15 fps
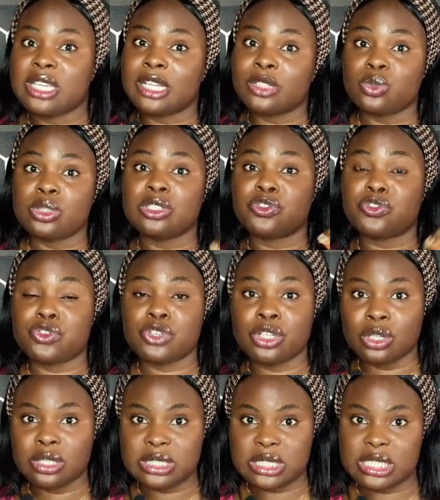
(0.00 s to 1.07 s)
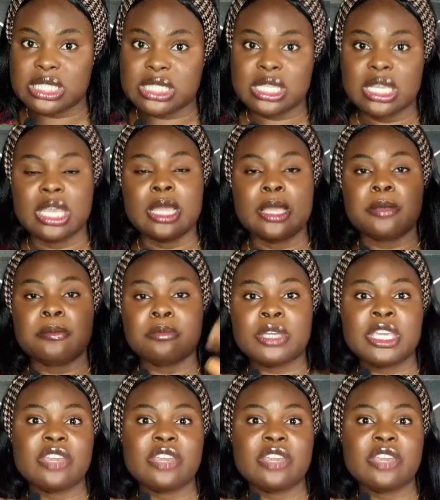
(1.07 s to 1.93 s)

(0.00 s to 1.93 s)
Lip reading: you are doing the free audit.